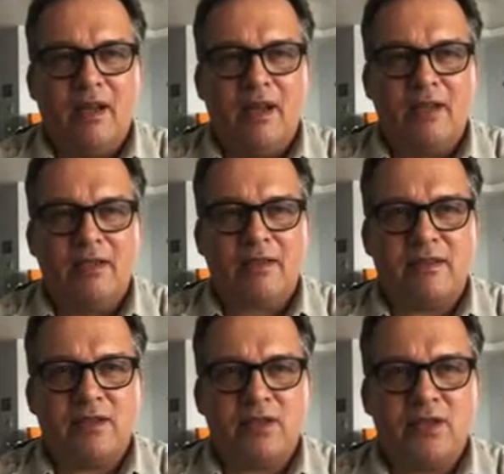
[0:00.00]
And
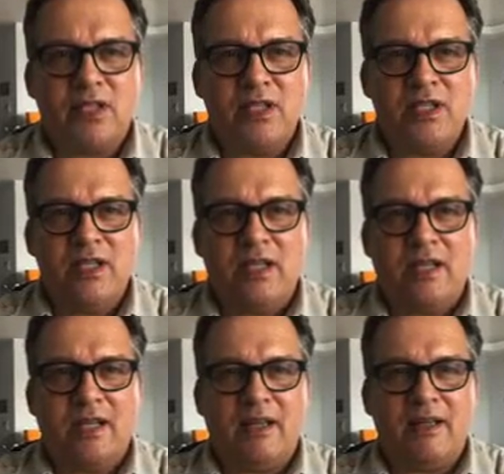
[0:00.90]
you see,
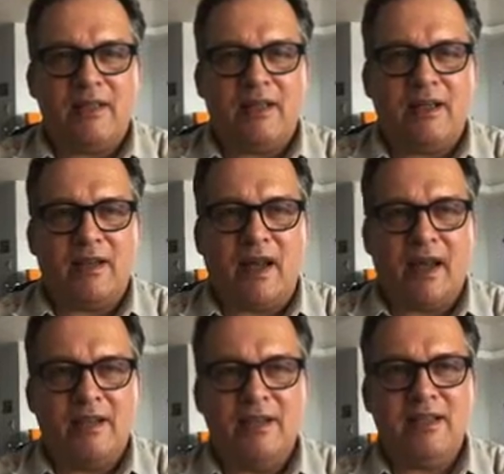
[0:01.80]
the
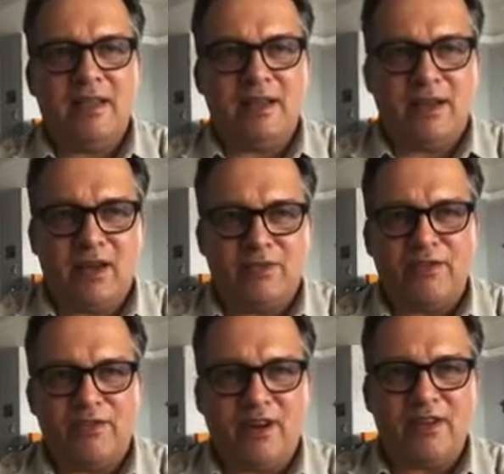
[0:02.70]
idea of a
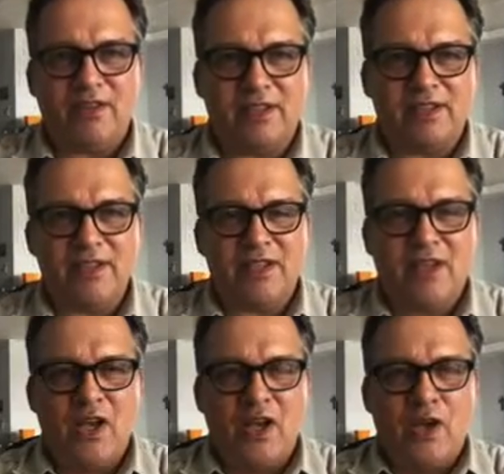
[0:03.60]
father is
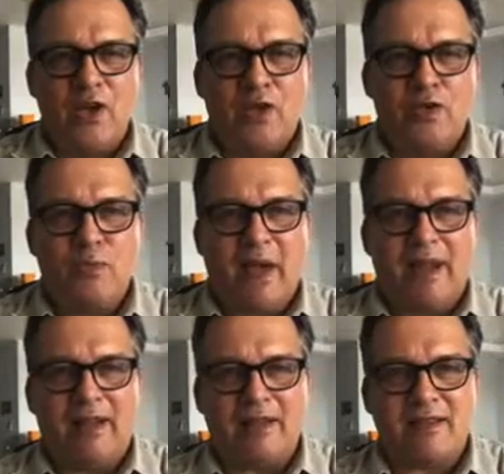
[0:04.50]
to
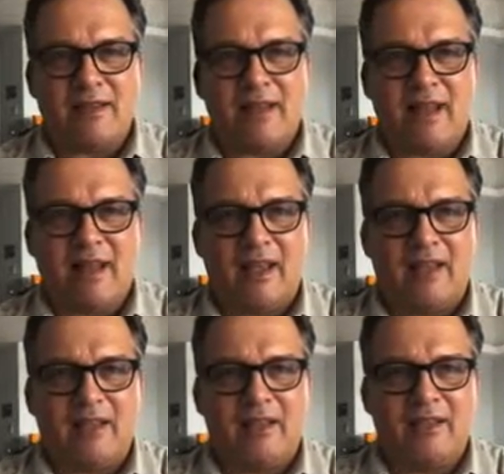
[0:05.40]
balance
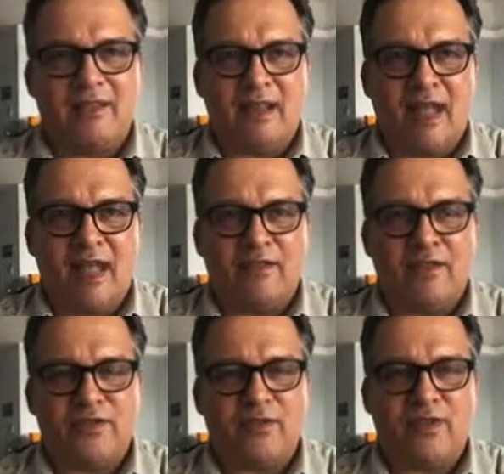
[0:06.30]
the life
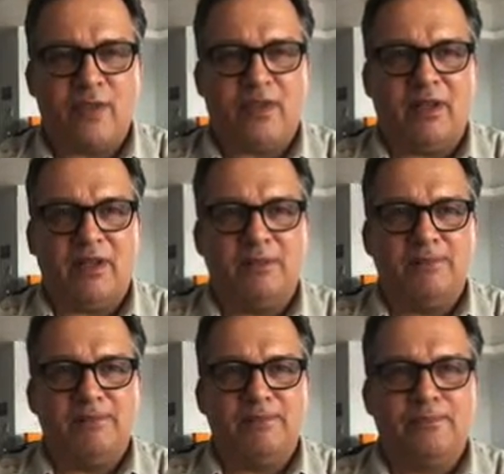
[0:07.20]
of the family.
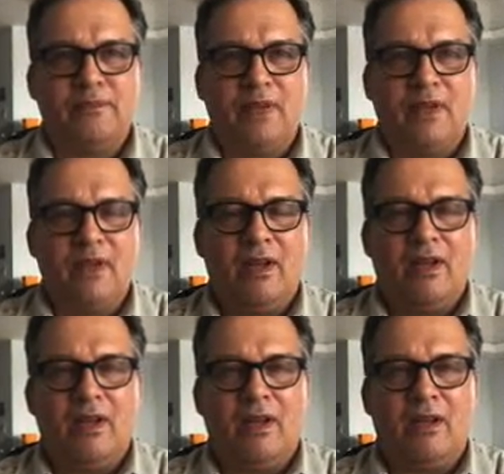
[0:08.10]

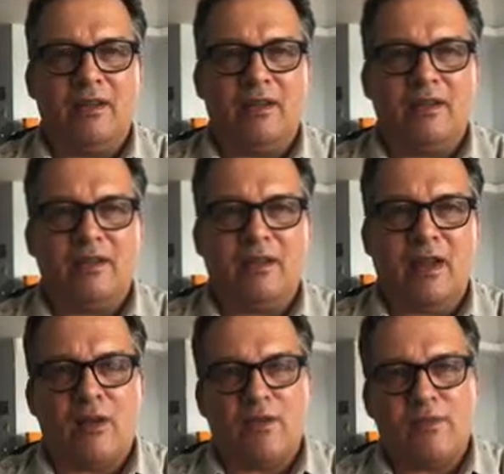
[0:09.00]
And in
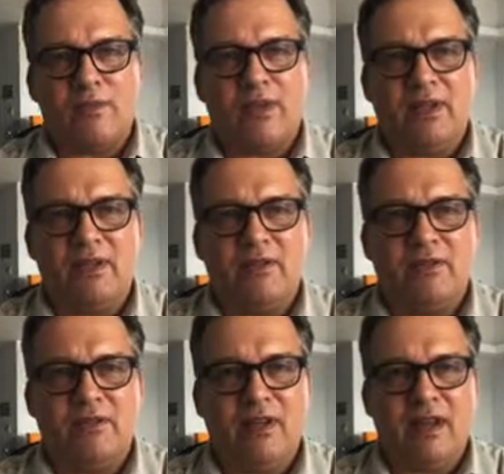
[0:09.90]
our family,
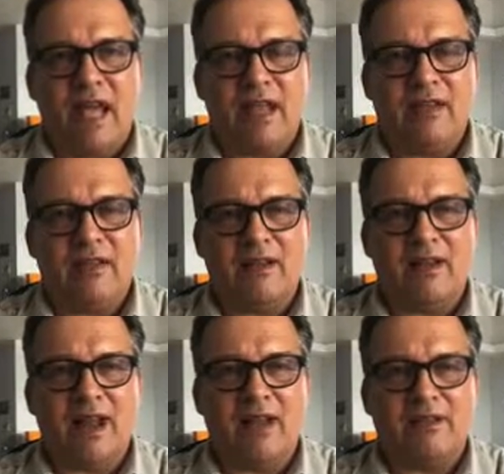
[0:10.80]
we had a little
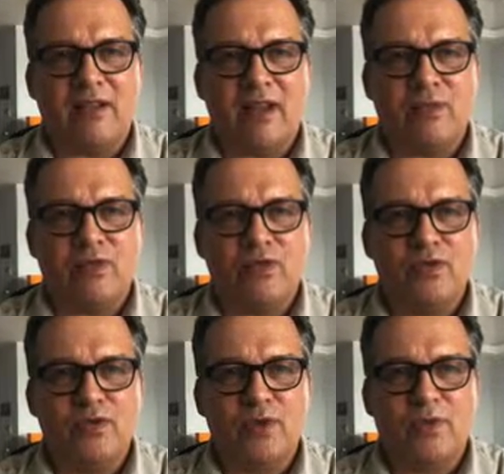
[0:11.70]
hard time to do
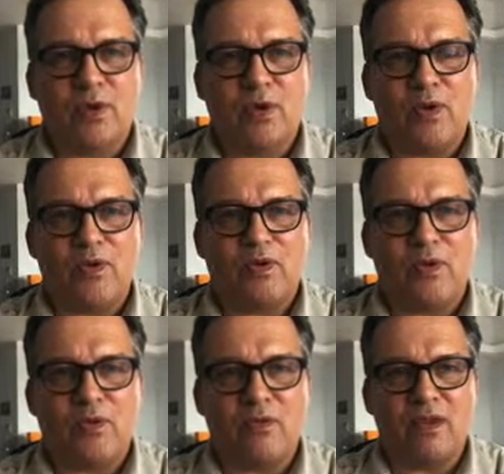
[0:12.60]
this, because
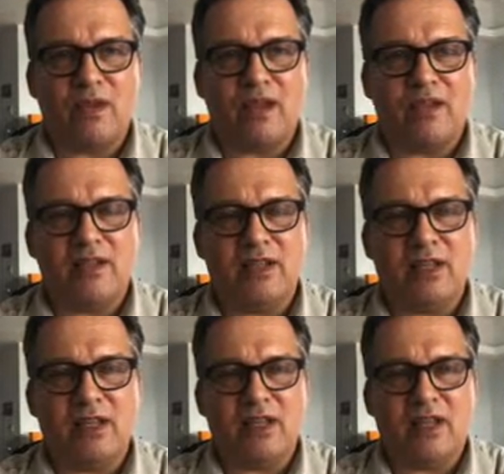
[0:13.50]
when we got
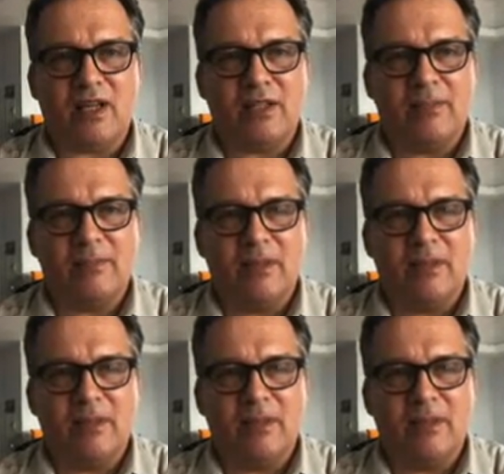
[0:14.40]
EJ and Anna,